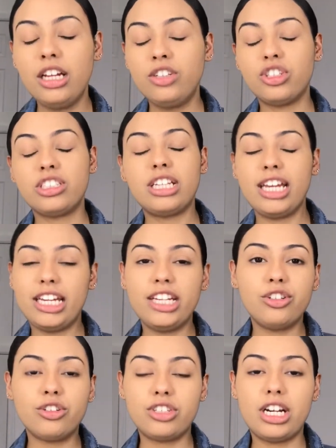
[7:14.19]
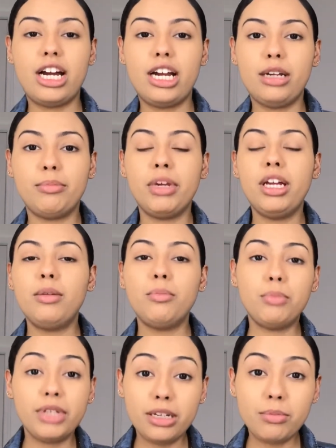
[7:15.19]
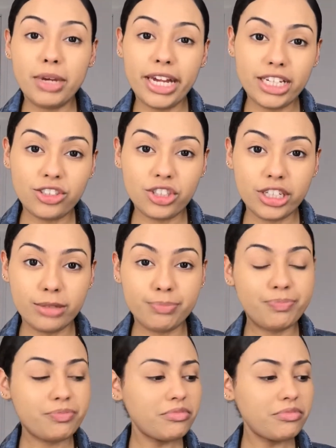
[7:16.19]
just taking your time, being patient,